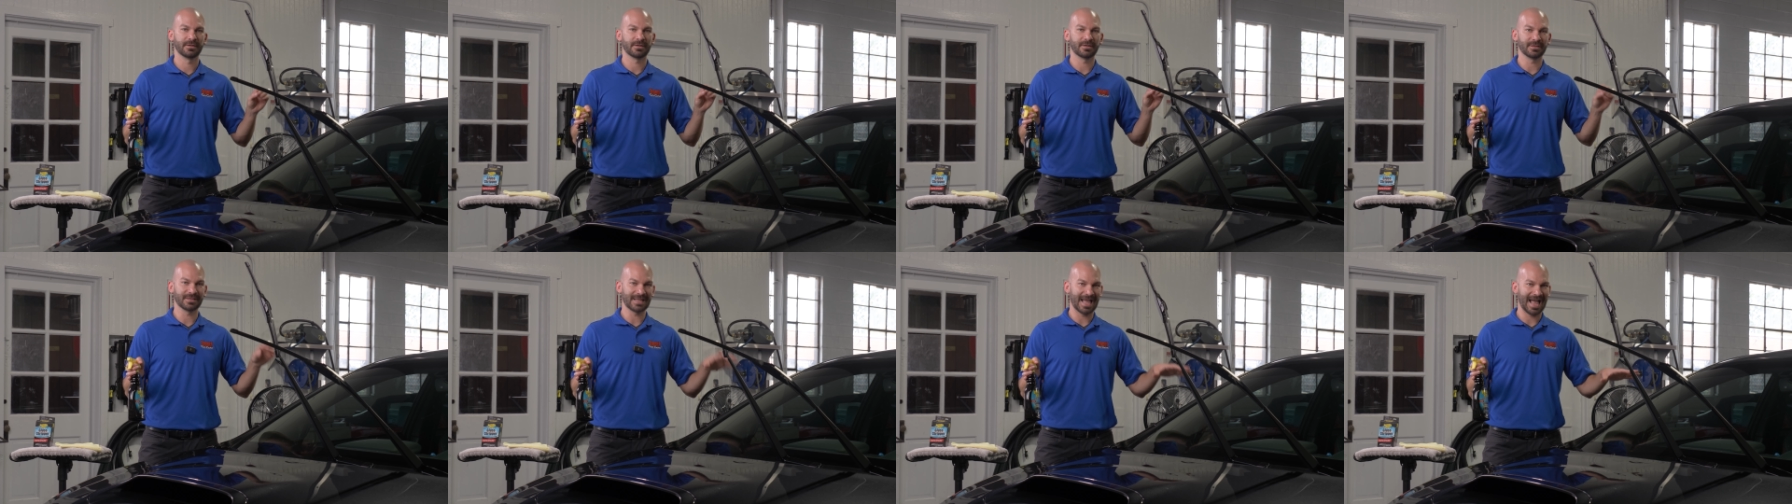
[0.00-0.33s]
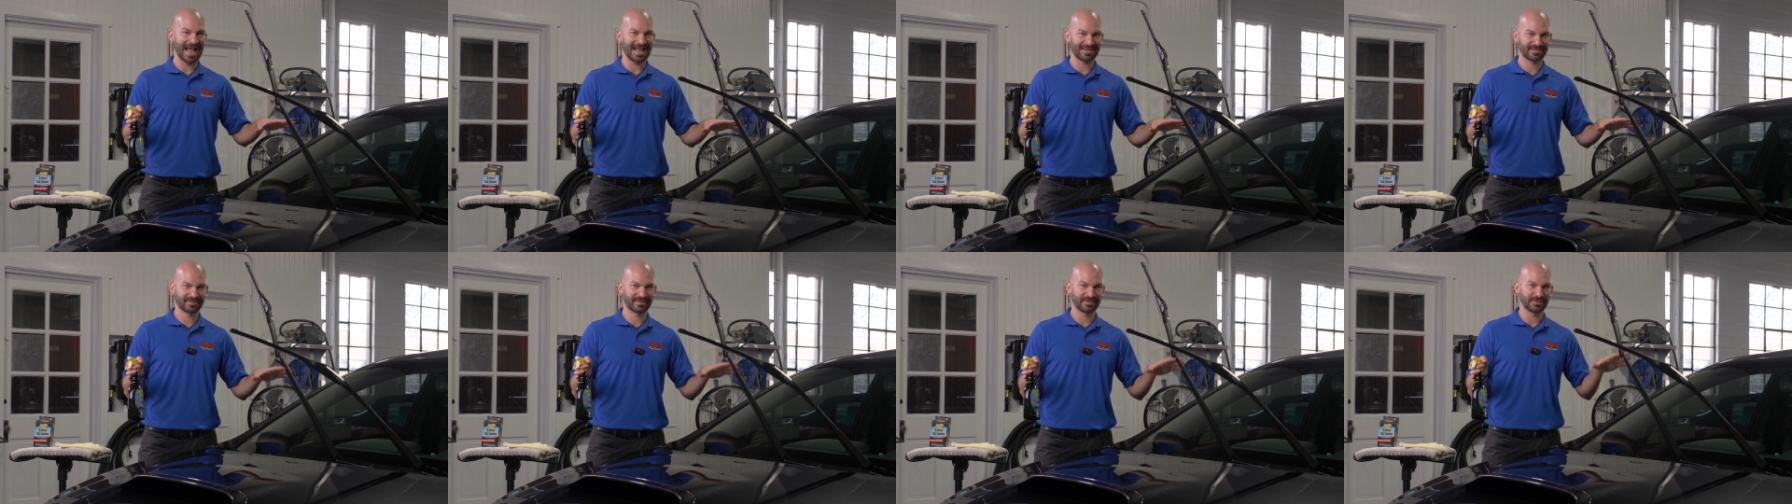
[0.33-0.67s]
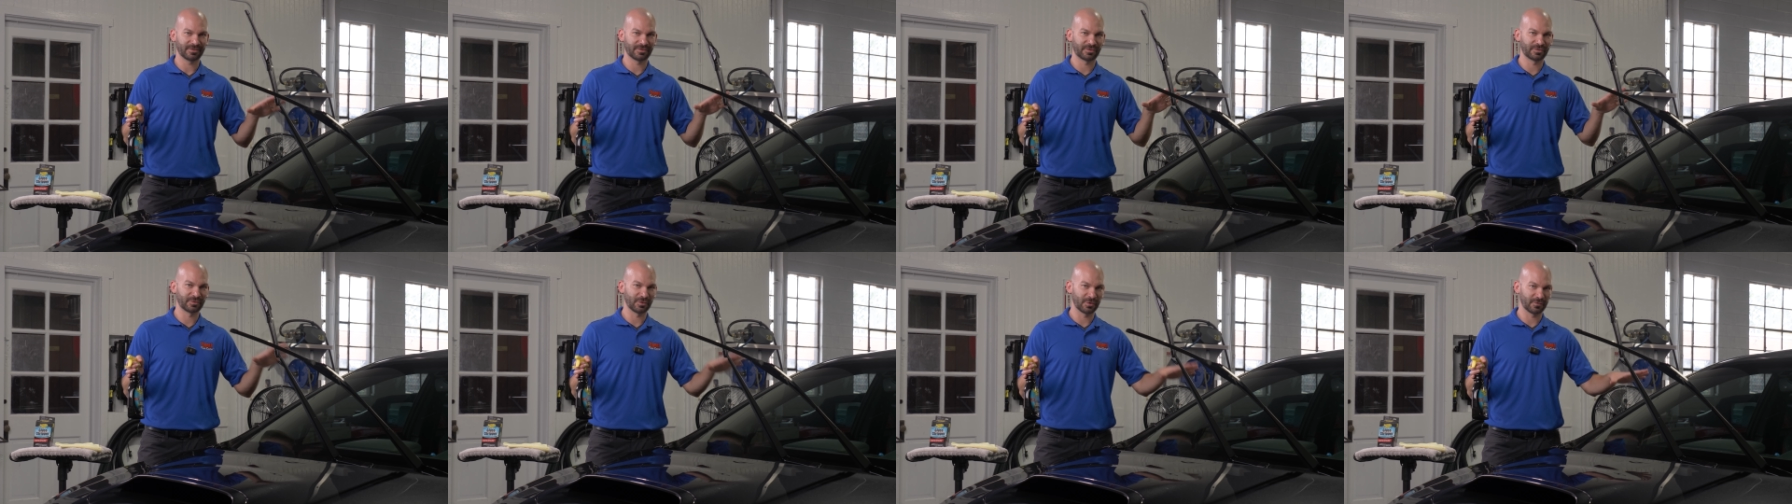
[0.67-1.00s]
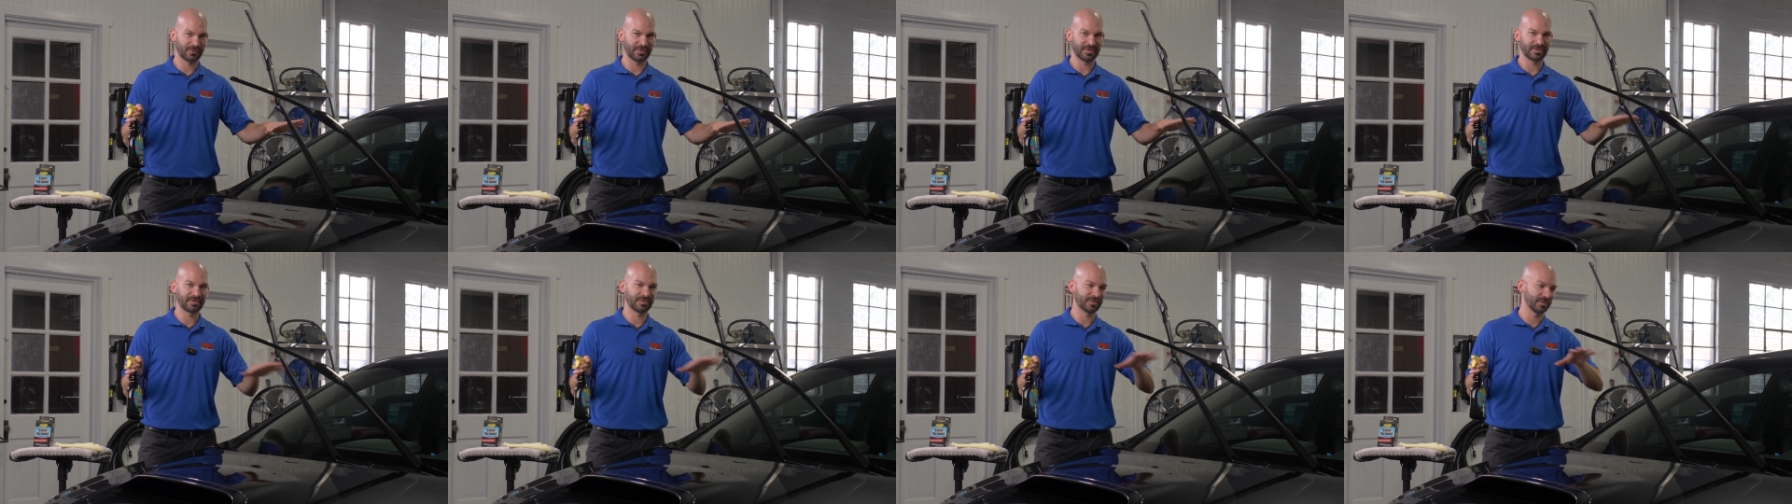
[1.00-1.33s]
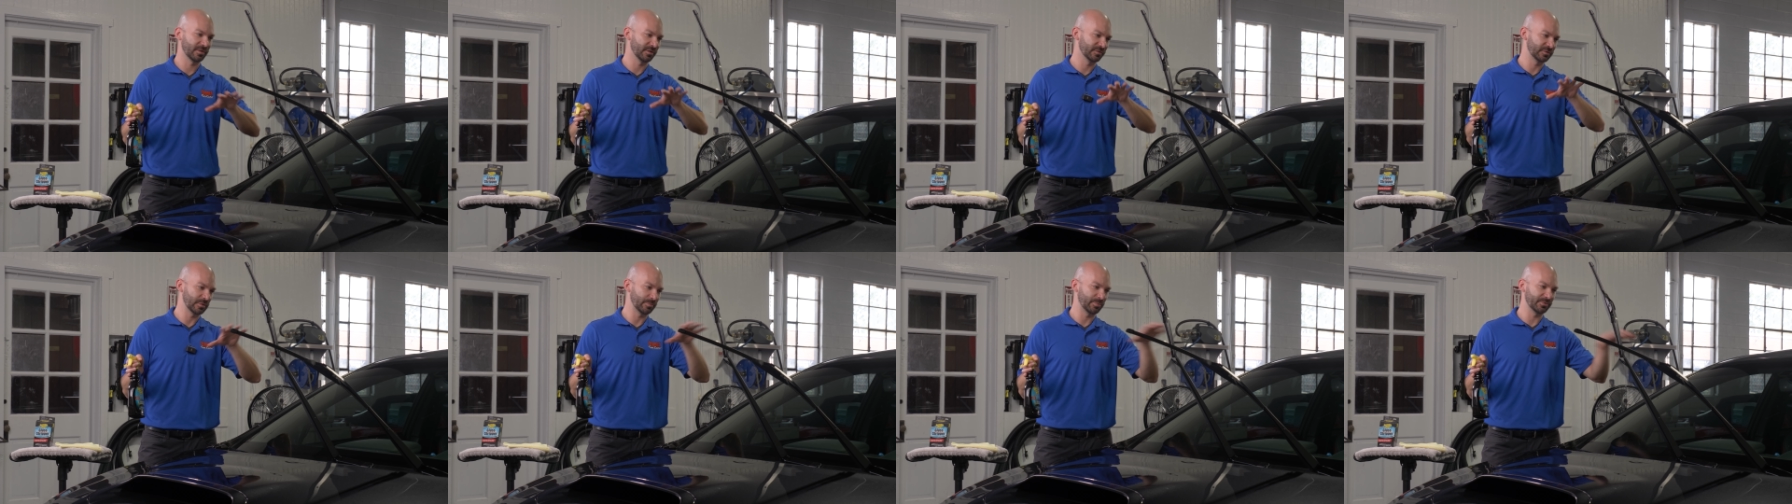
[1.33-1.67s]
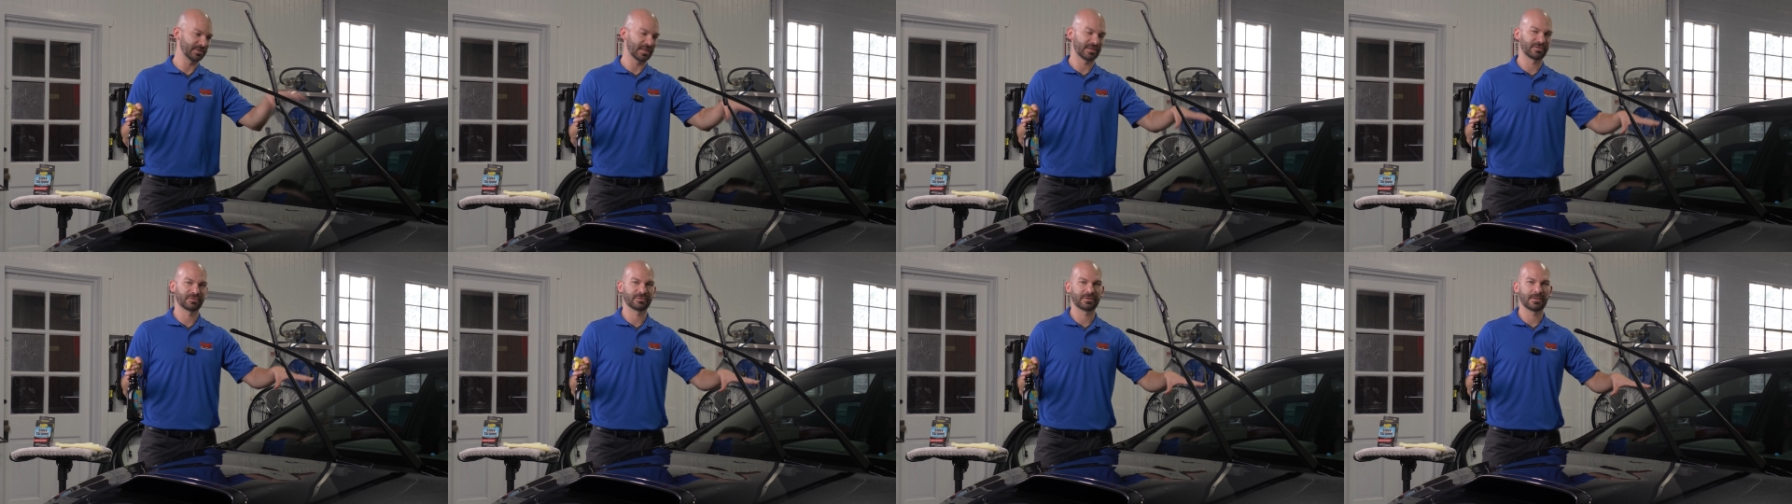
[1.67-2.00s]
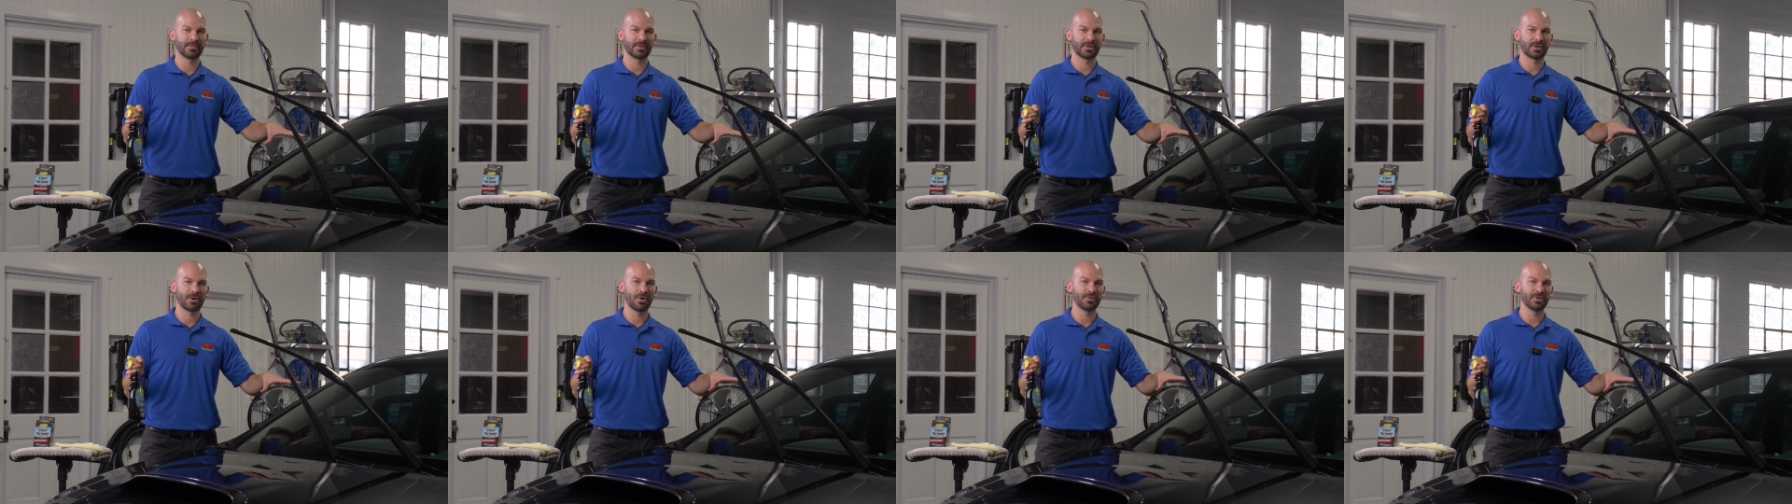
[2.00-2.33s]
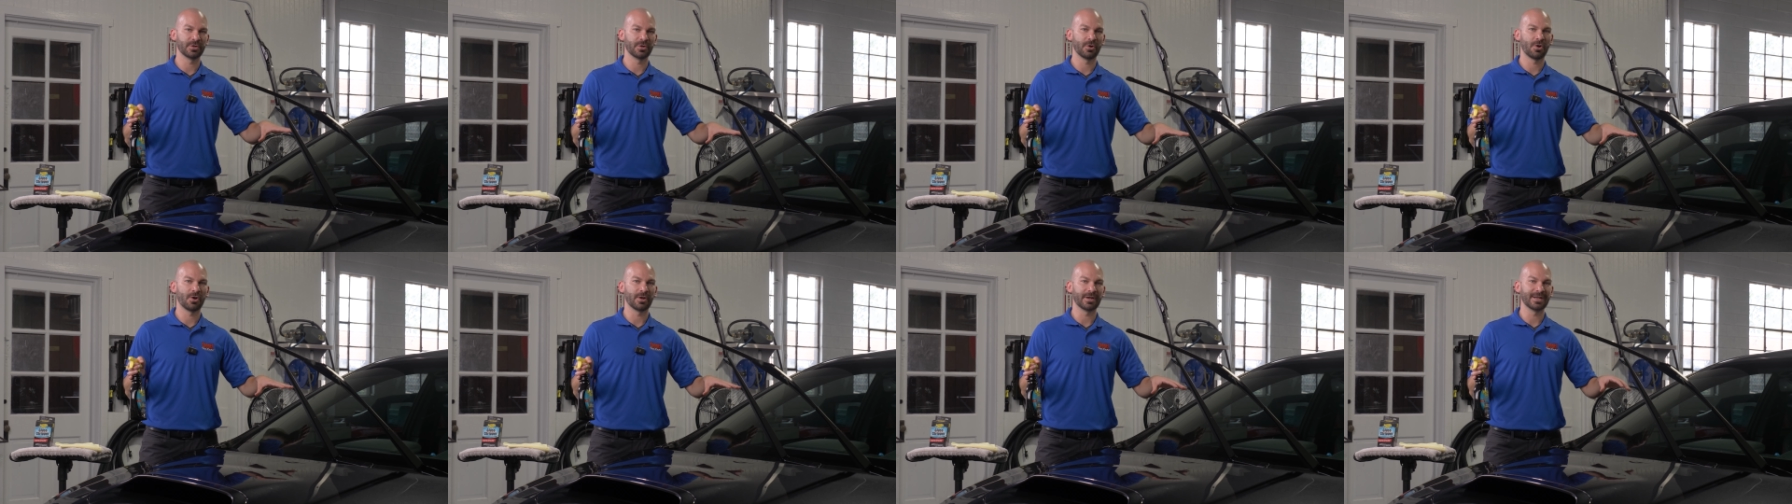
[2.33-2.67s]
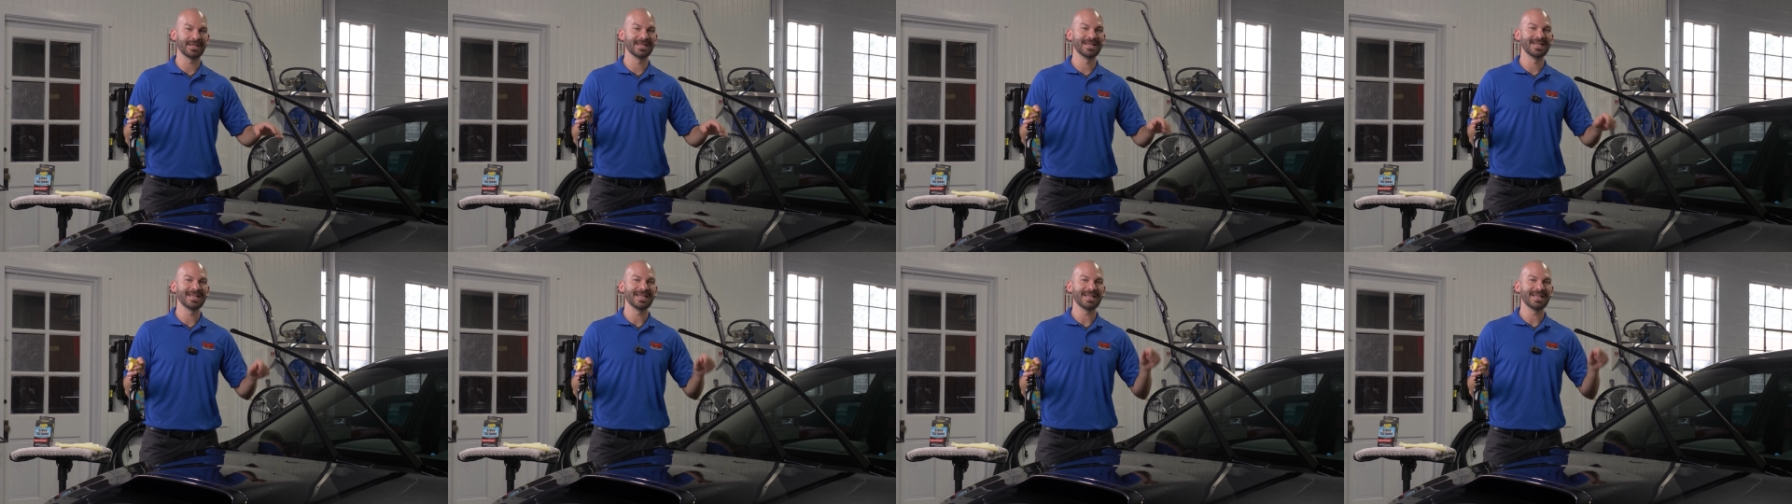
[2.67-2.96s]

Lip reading: glass surface to put that ceramic coating on.